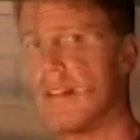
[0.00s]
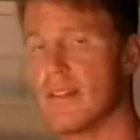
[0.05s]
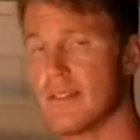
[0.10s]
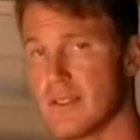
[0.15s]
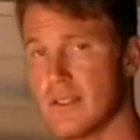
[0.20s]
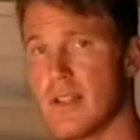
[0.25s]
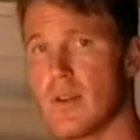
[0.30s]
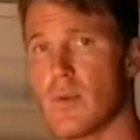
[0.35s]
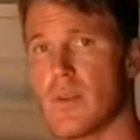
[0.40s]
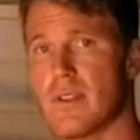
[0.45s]

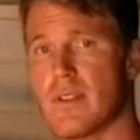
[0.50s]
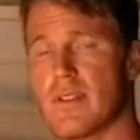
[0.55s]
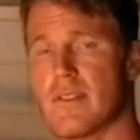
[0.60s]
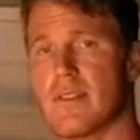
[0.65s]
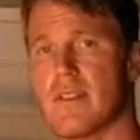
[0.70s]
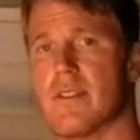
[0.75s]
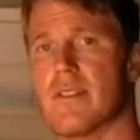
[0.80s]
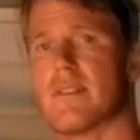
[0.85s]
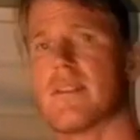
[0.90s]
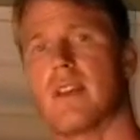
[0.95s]
insulin
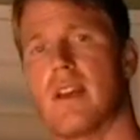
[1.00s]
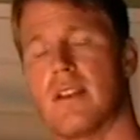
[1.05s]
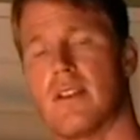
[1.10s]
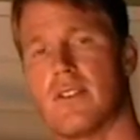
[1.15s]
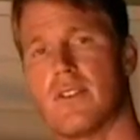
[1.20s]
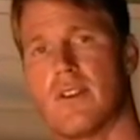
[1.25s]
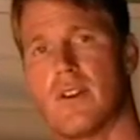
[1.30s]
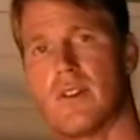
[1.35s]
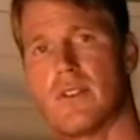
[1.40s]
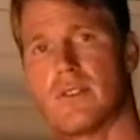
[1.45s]
resistance and
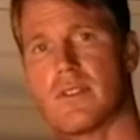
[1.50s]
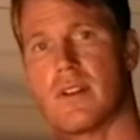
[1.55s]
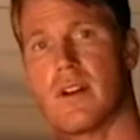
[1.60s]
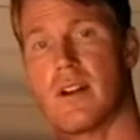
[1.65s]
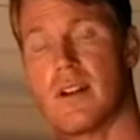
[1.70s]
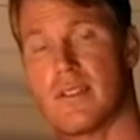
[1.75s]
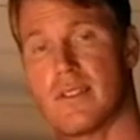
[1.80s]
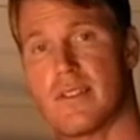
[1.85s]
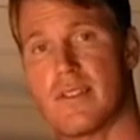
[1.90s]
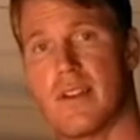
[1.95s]
adult
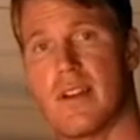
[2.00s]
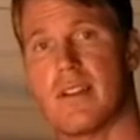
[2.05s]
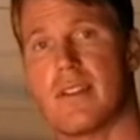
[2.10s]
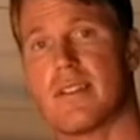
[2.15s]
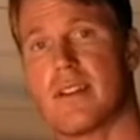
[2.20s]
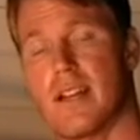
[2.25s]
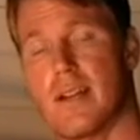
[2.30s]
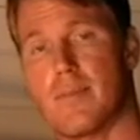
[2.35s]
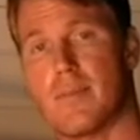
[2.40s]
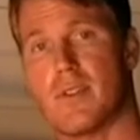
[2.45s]
onset
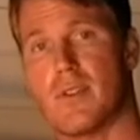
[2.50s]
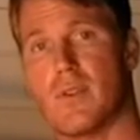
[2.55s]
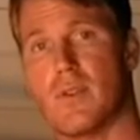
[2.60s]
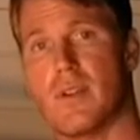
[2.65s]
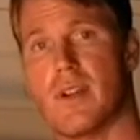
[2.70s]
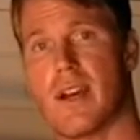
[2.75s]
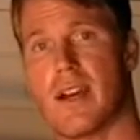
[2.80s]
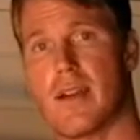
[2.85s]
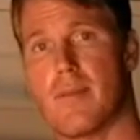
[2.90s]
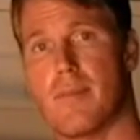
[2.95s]
type 2
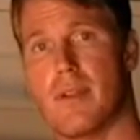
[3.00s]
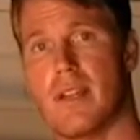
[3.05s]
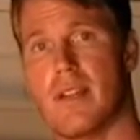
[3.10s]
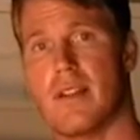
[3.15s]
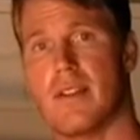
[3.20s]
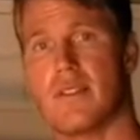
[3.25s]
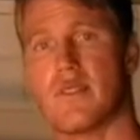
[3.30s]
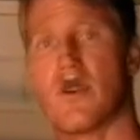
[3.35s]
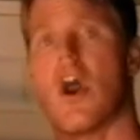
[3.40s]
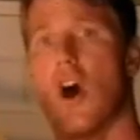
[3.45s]

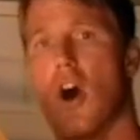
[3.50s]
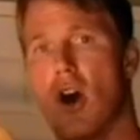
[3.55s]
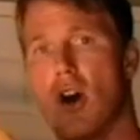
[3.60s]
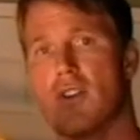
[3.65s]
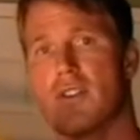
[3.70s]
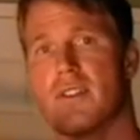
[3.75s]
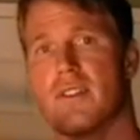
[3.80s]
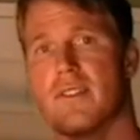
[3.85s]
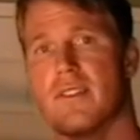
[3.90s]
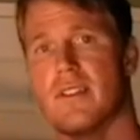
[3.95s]
diabetes,
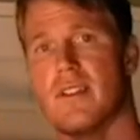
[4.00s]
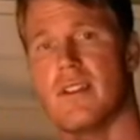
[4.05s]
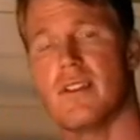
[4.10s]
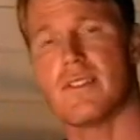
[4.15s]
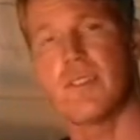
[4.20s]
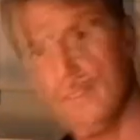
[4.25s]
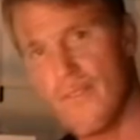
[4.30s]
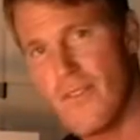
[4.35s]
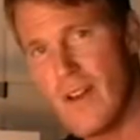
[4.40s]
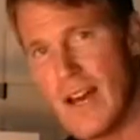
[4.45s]
heart
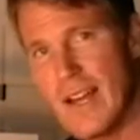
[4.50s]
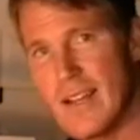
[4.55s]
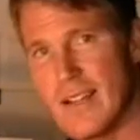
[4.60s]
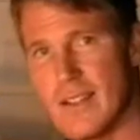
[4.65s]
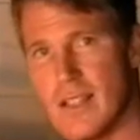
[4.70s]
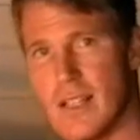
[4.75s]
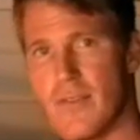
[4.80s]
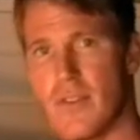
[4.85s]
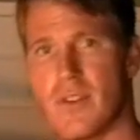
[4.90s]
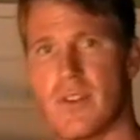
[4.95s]
disease, fatty
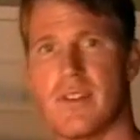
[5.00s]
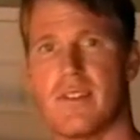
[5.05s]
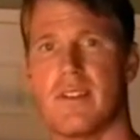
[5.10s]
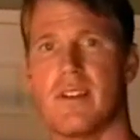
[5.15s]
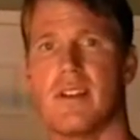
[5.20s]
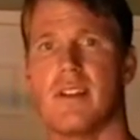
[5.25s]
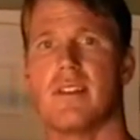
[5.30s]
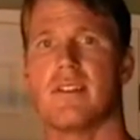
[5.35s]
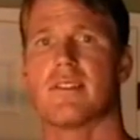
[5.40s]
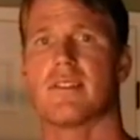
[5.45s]
liver
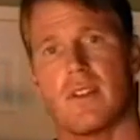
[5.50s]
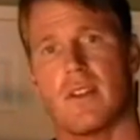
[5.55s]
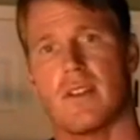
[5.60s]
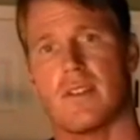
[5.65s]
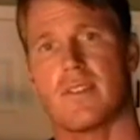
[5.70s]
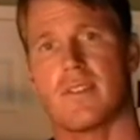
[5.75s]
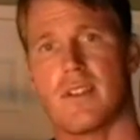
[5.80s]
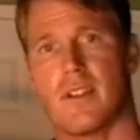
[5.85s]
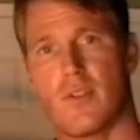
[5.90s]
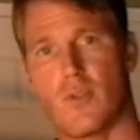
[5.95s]
disease,
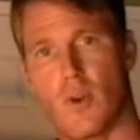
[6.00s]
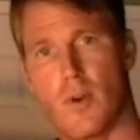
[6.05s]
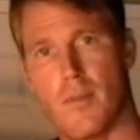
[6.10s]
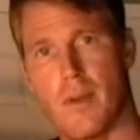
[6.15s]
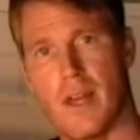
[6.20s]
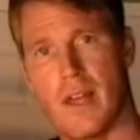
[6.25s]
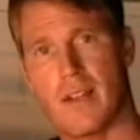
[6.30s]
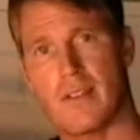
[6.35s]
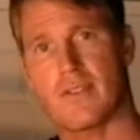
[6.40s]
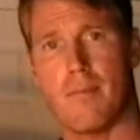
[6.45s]
syndrome
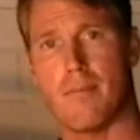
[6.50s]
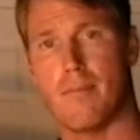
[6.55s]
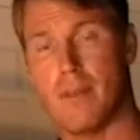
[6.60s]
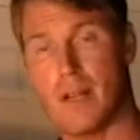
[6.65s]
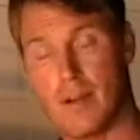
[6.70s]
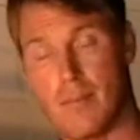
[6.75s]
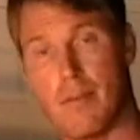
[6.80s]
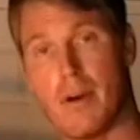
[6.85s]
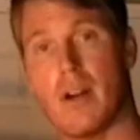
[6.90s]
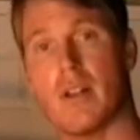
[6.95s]
X,
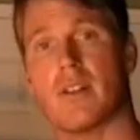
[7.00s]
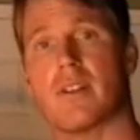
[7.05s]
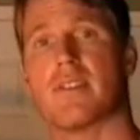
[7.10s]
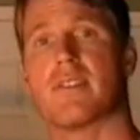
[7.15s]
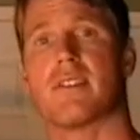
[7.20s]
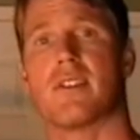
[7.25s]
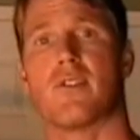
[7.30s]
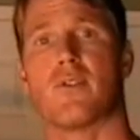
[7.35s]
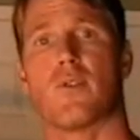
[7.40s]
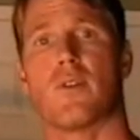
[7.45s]
metabolic
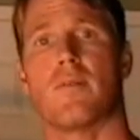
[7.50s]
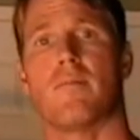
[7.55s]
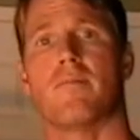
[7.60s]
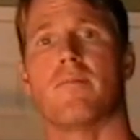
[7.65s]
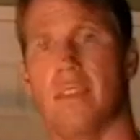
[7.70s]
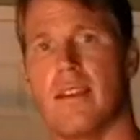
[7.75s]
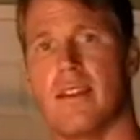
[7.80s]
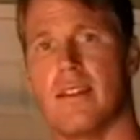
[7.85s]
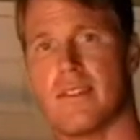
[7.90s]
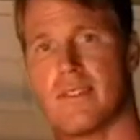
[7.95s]
syndrome.
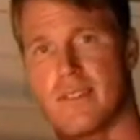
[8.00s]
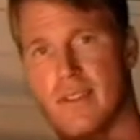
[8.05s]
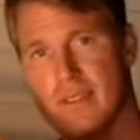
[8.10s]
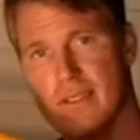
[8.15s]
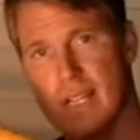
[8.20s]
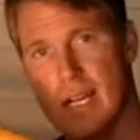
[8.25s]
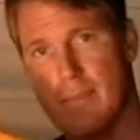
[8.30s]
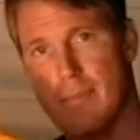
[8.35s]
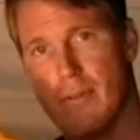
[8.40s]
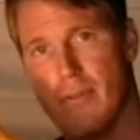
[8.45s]
And it's this
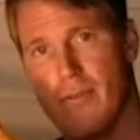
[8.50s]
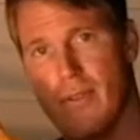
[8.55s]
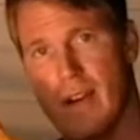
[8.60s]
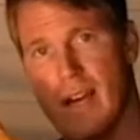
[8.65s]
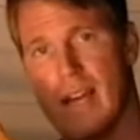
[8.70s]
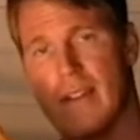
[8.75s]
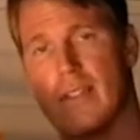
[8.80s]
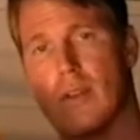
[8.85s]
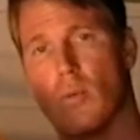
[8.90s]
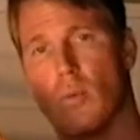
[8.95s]
type of
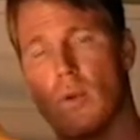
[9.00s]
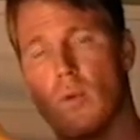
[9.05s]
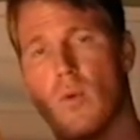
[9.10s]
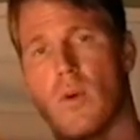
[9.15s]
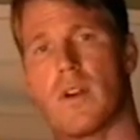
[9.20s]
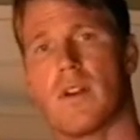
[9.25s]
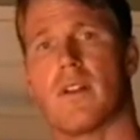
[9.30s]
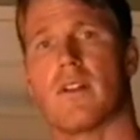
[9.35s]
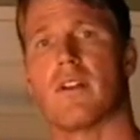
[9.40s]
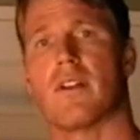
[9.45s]
fat that we
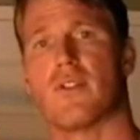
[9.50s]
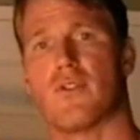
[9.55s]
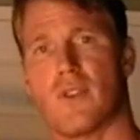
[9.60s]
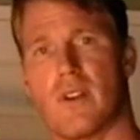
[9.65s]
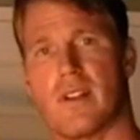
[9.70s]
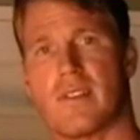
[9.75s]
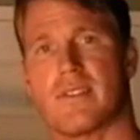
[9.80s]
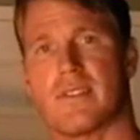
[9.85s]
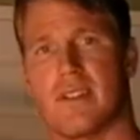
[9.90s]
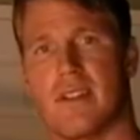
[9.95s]
want to
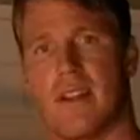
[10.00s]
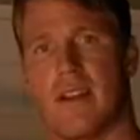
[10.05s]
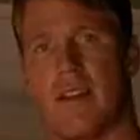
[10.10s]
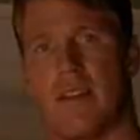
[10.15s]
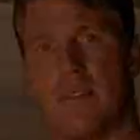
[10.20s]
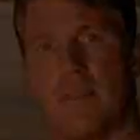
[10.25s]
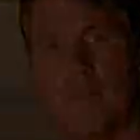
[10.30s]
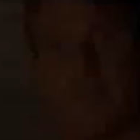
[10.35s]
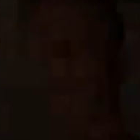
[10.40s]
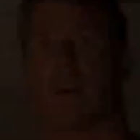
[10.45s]
address
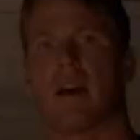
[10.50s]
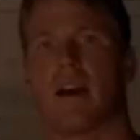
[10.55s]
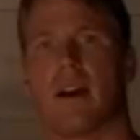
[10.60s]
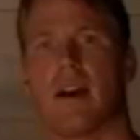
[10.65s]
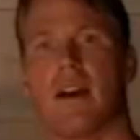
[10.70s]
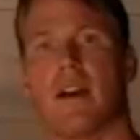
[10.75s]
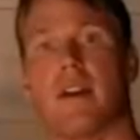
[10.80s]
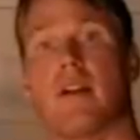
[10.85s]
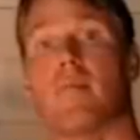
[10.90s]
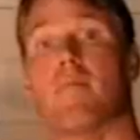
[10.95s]
today.
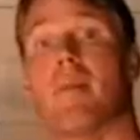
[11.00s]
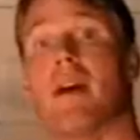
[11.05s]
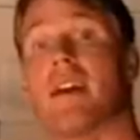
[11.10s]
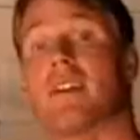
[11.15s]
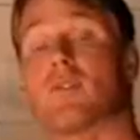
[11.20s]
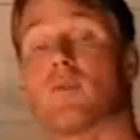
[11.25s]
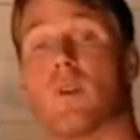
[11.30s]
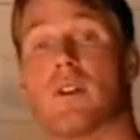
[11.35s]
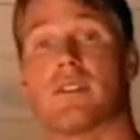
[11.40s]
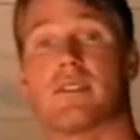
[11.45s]
Hi, I'm
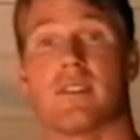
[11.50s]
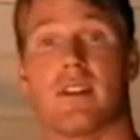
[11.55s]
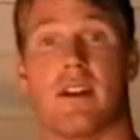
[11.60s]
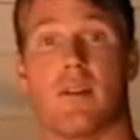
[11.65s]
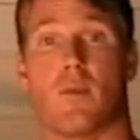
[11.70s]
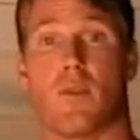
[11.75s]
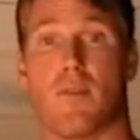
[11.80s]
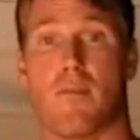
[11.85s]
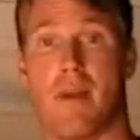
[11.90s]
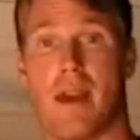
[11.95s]
Max
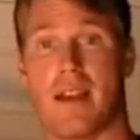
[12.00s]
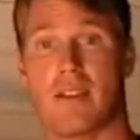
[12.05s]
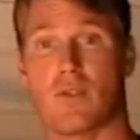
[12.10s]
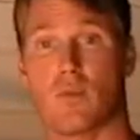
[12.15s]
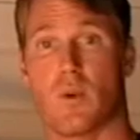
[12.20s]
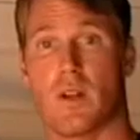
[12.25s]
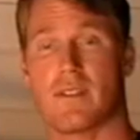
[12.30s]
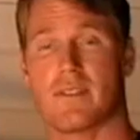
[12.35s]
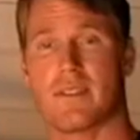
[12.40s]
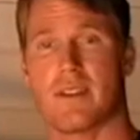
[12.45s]
Wettstein with
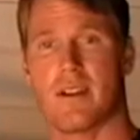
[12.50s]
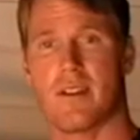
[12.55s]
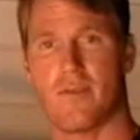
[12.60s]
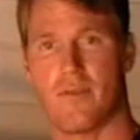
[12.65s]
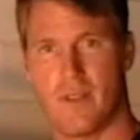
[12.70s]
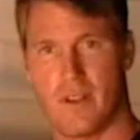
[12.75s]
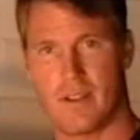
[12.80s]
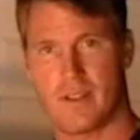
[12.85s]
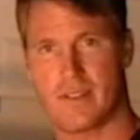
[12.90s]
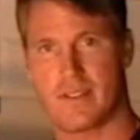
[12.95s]

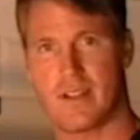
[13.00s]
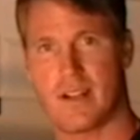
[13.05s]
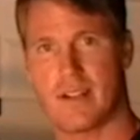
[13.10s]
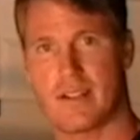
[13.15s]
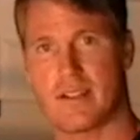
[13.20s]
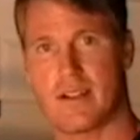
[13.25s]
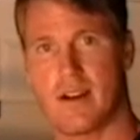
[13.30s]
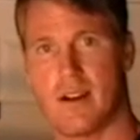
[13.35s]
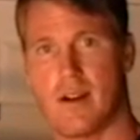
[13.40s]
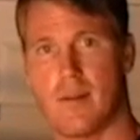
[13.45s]

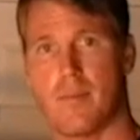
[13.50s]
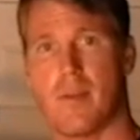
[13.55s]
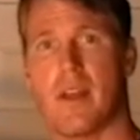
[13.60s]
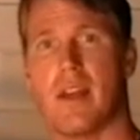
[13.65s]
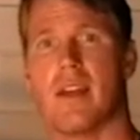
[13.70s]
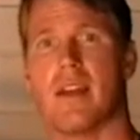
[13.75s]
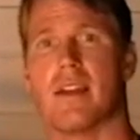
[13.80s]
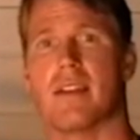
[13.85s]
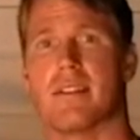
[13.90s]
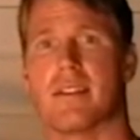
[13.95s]
MaxWettsteinFitness.com
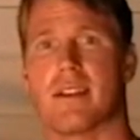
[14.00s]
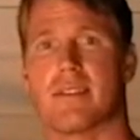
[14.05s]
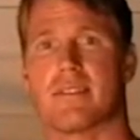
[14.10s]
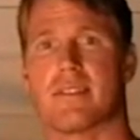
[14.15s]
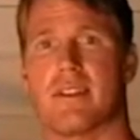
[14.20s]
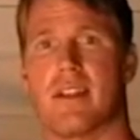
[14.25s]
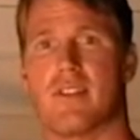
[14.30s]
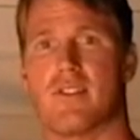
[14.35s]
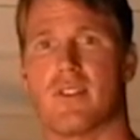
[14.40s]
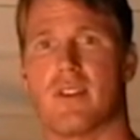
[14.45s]
and
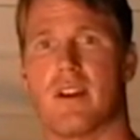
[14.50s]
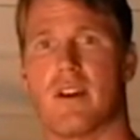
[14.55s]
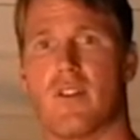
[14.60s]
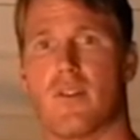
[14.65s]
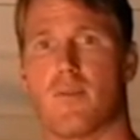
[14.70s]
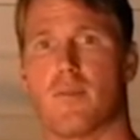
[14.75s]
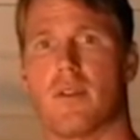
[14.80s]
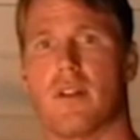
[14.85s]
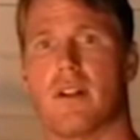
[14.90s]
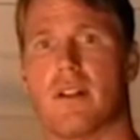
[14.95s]
Destination
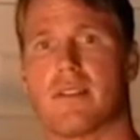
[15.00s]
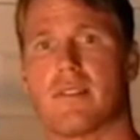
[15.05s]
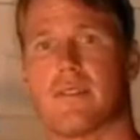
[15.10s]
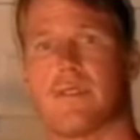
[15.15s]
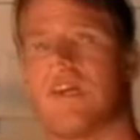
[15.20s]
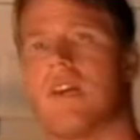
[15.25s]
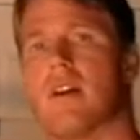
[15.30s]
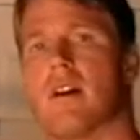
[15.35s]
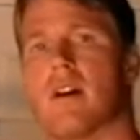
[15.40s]
Health Plus.